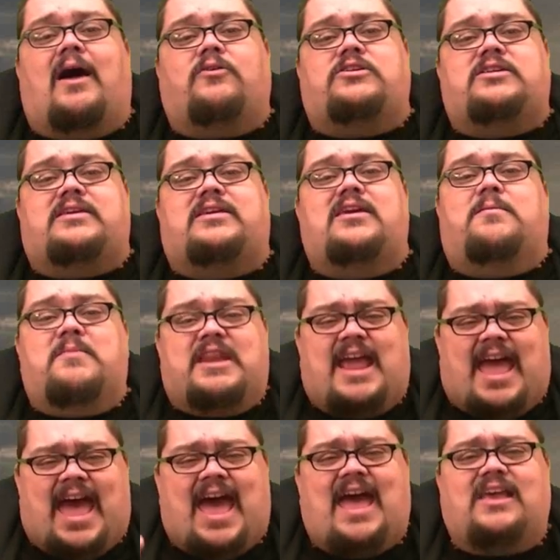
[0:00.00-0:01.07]
out to him and
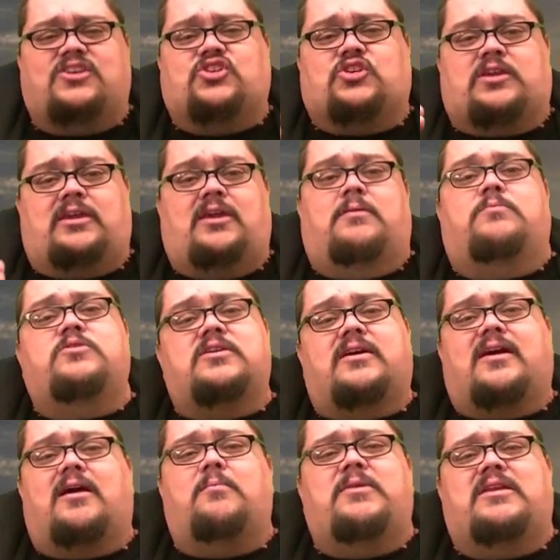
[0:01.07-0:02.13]
ask him to
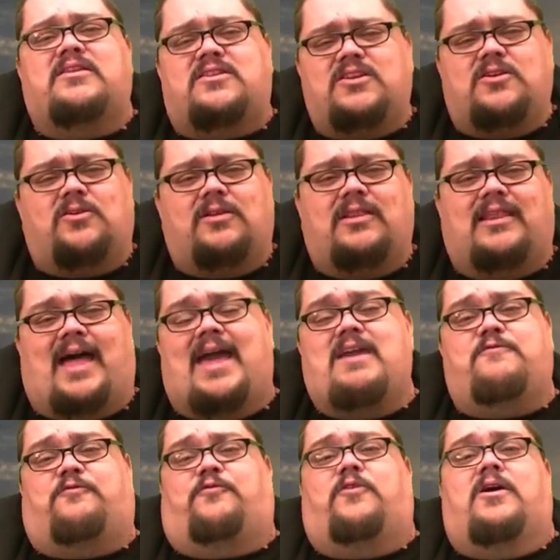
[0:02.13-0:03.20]
come into your
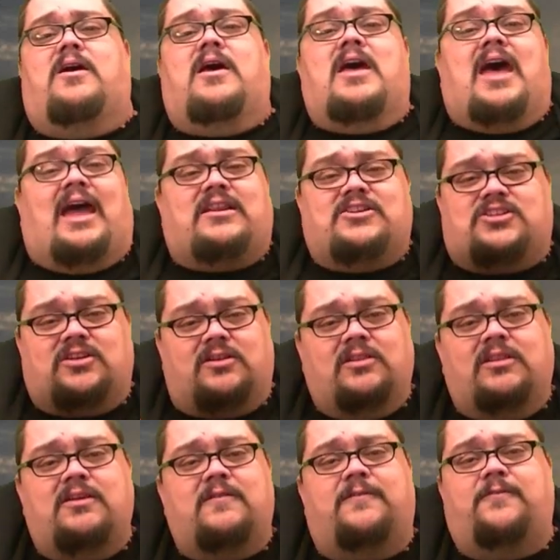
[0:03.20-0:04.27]
life and to
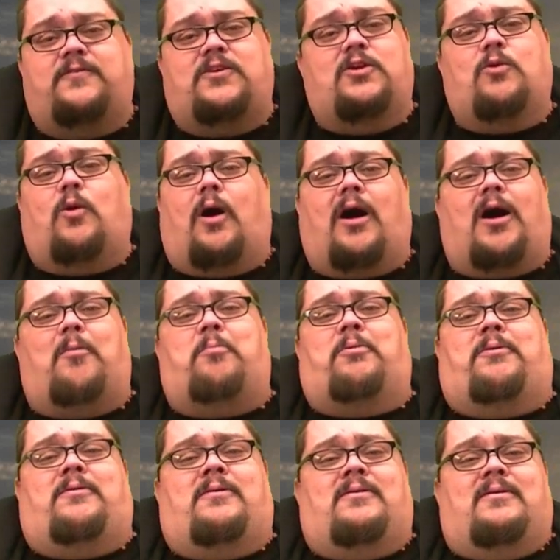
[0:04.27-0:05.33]
lift you up
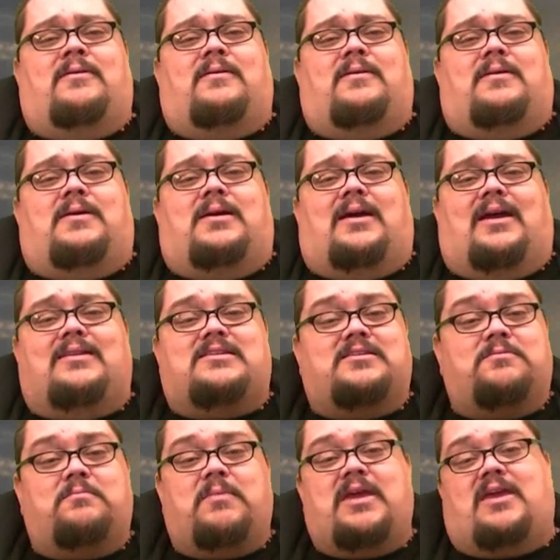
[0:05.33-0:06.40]
and
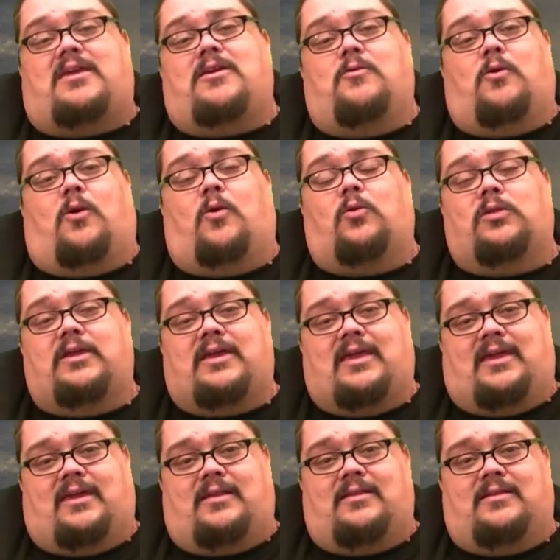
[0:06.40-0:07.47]
to make you whole
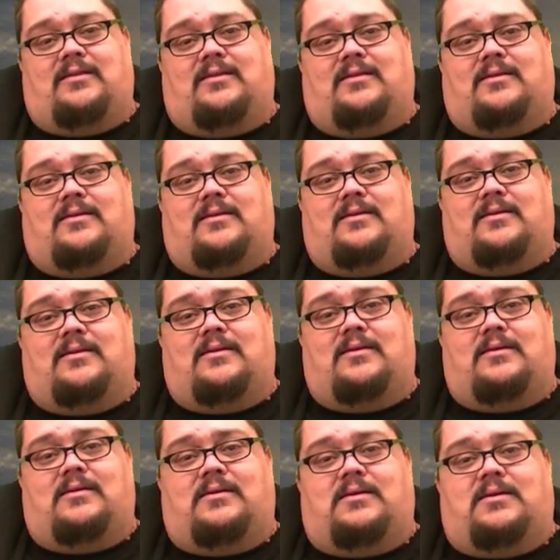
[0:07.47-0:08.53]
again?
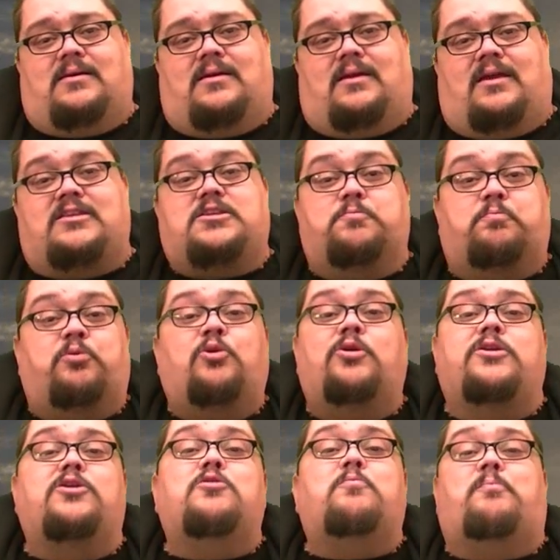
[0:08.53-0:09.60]
And to
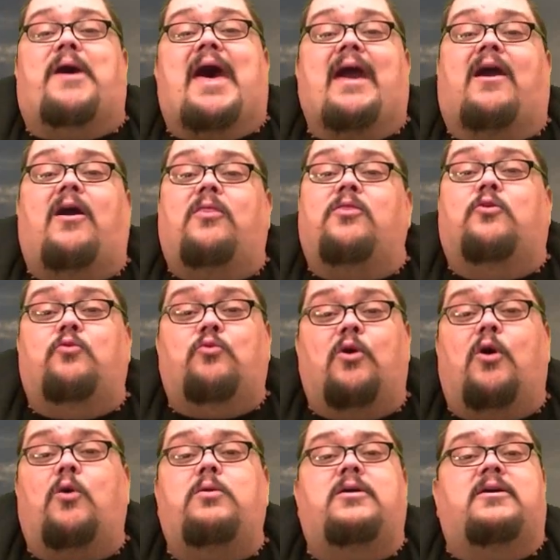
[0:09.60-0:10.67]
put you back on the
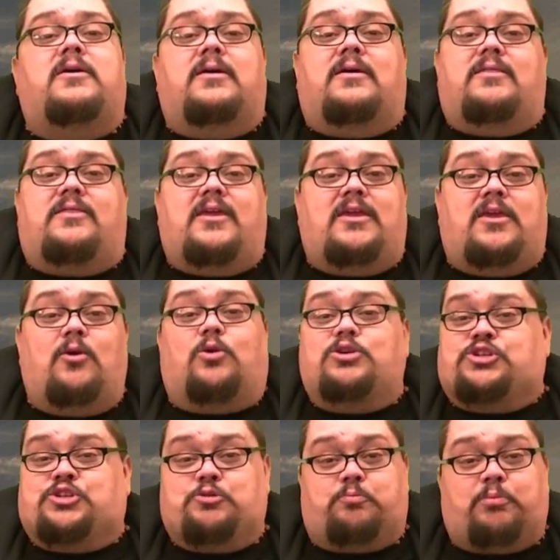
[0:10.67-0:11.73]
road that you're
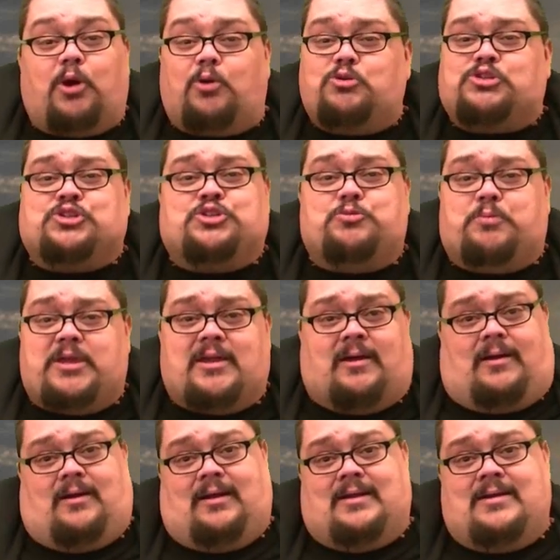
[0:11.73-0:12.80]
supposed to be
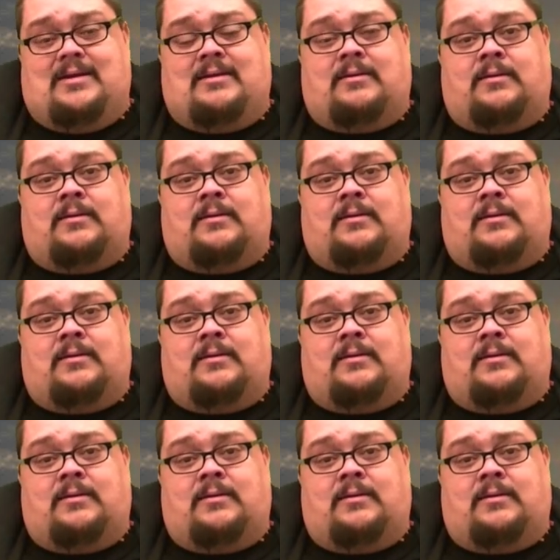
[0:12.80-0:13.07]
on?